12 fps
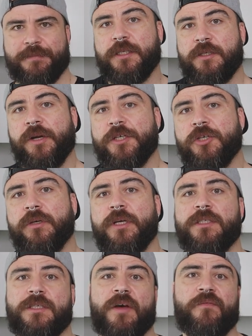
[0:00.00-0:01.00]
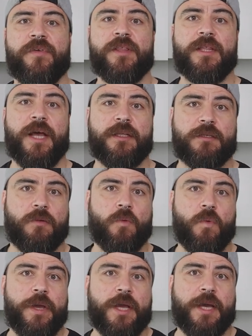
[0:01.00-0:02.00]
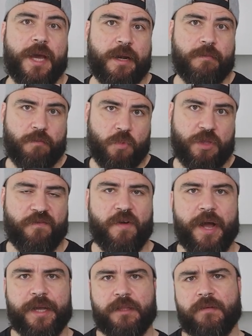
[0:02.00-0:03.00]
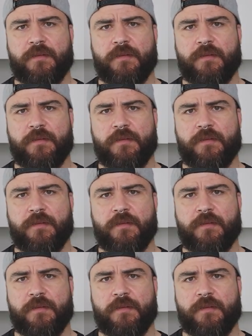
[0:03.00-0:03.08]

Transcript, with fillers: This ratio is something that we can modify.